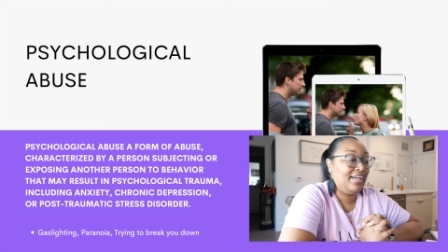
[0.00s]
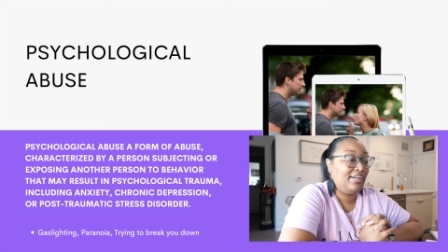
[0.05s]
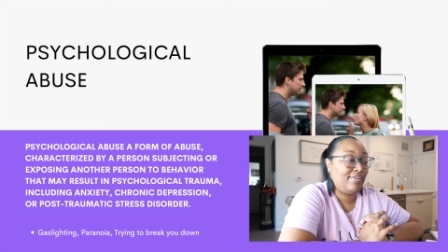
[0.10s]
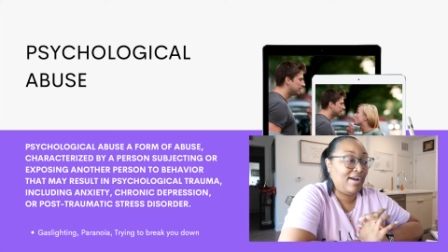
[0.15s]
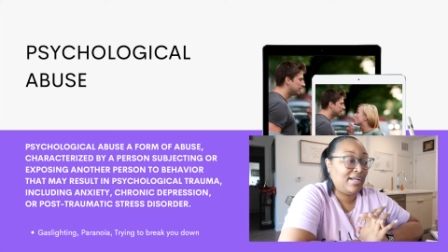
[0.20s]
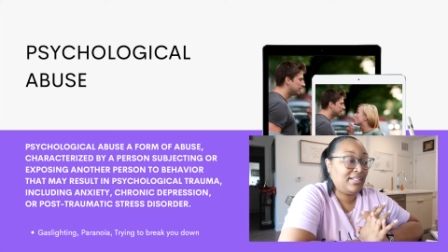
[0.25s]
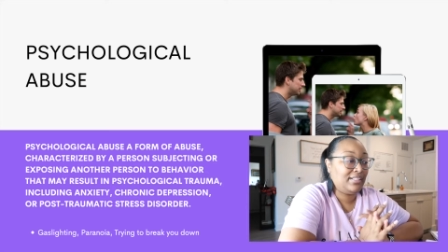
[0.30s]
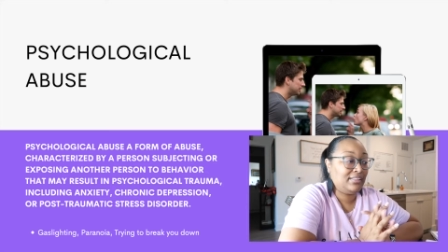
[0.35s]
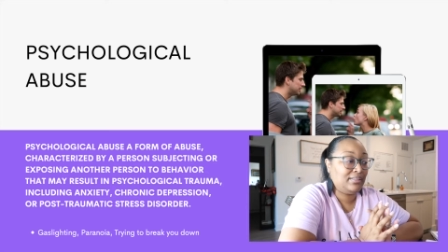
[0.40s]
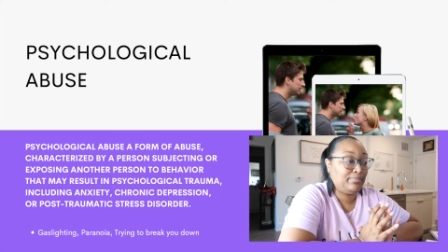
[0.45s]

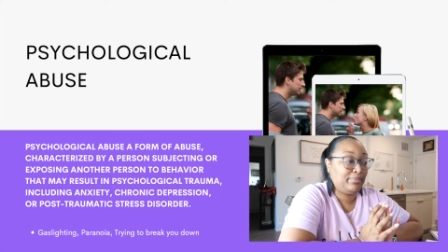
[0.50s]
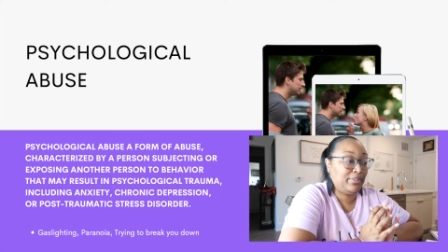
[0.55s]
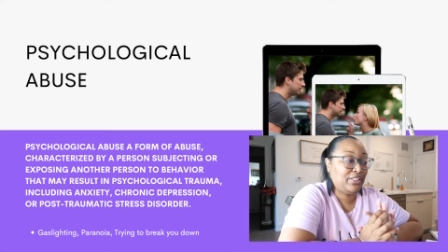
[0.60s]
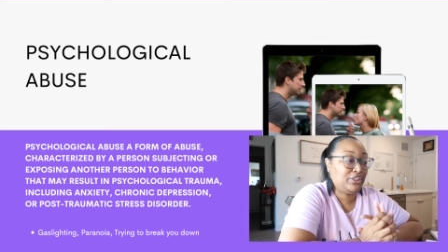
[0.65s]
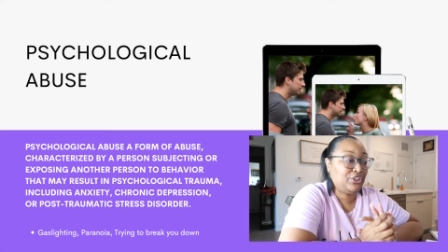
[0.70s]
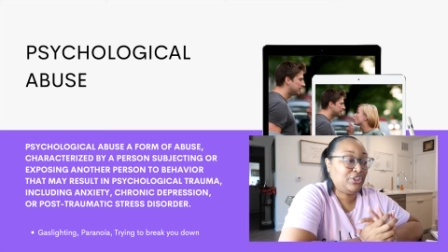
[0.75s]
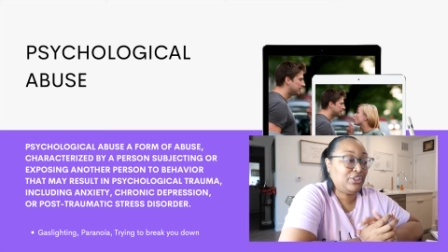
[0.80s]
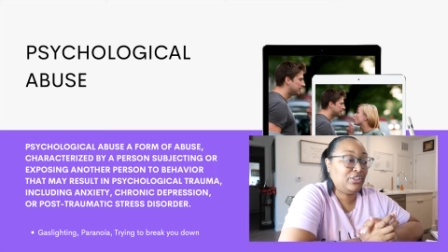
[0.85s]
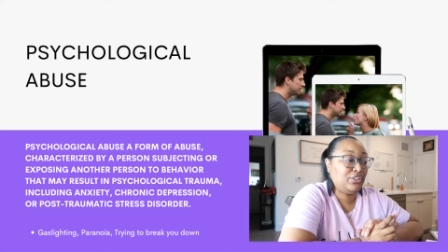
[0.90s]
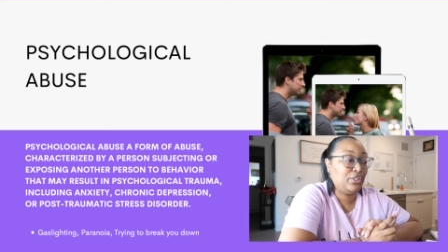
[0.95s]
chronic
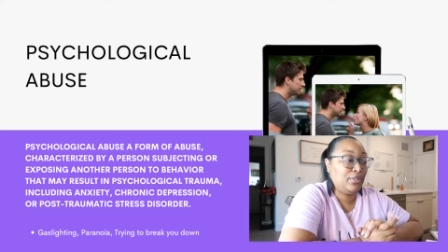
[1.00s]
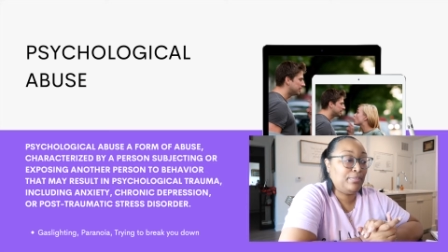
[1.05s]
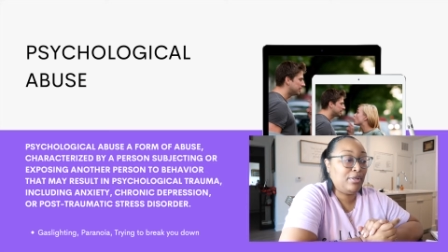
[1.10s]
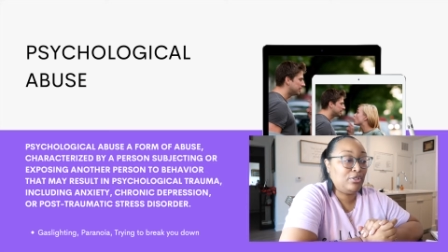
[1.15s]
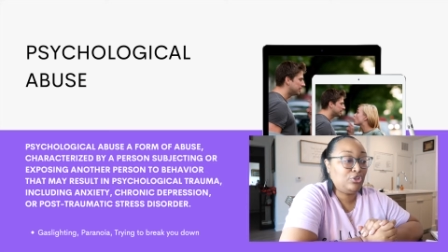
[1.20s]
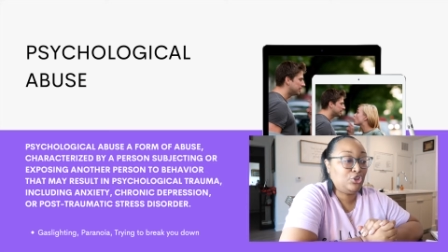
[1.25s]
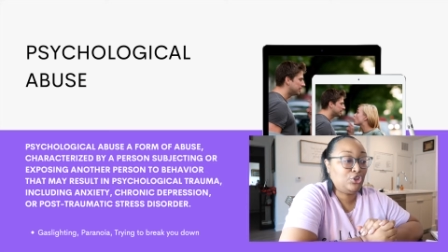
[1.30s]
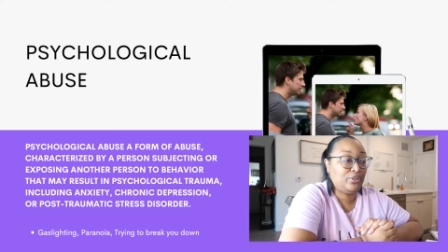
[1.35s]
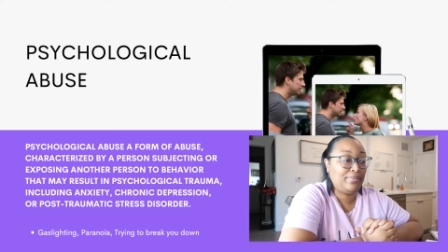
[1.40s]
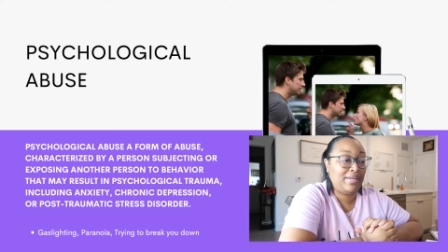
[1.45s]
depression, or
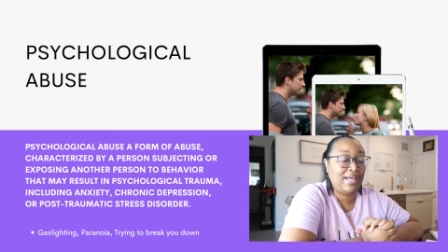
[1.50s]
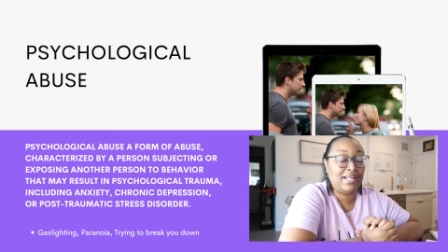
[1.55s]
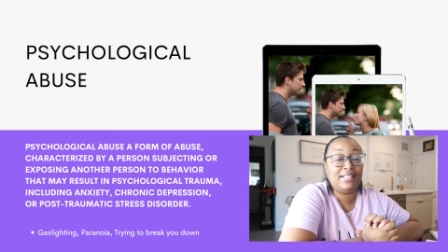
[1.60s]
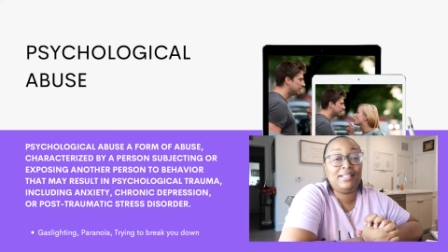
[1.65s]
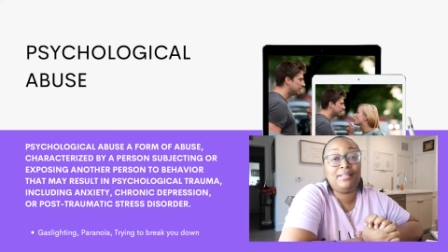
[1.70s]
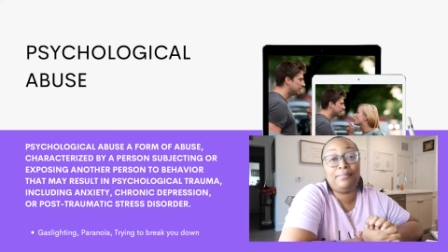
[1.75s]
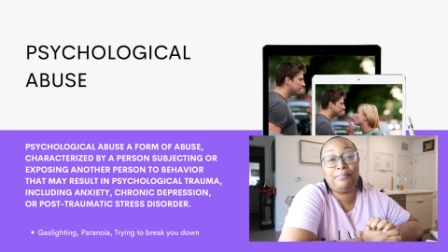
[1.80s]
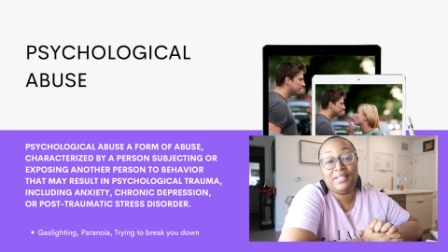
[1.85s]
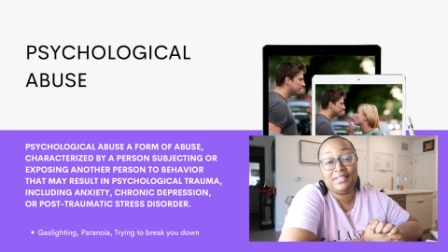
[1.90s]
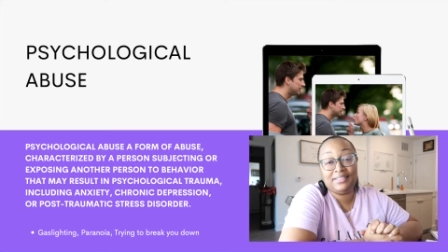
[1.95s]
post
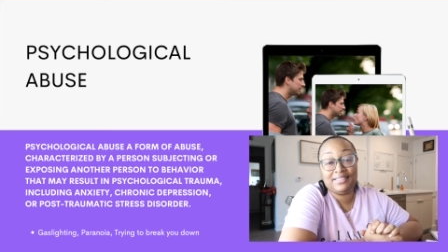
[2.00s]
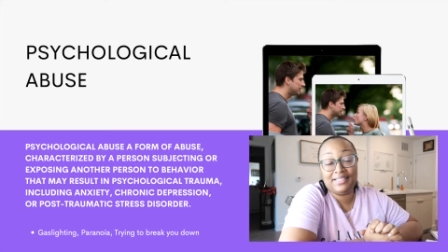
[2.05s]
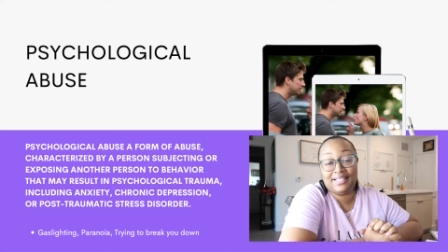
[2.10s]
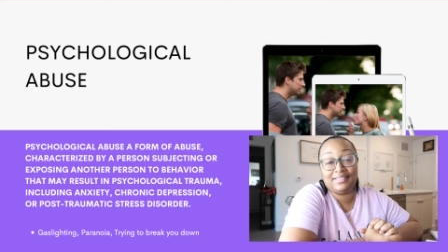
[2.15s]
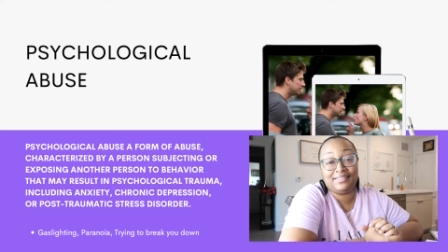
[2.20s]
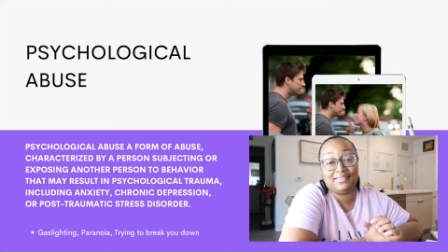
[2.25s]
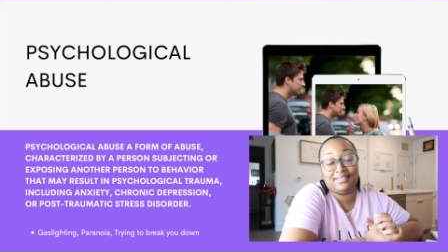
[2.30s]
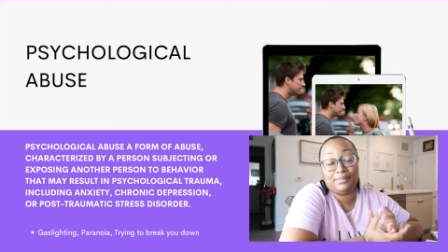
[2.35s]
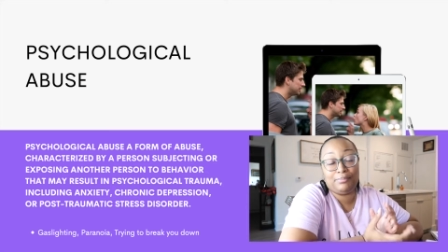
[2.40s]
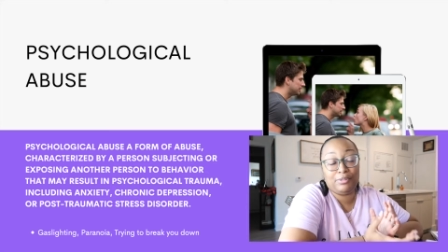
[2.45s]
traumatic
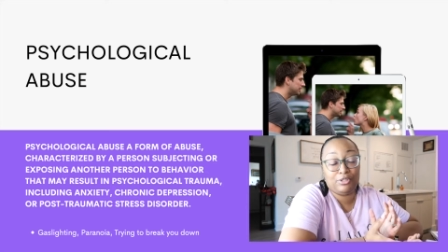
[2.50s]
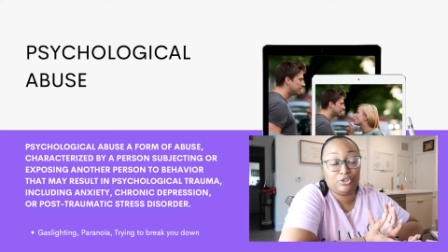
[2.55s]
PTSD,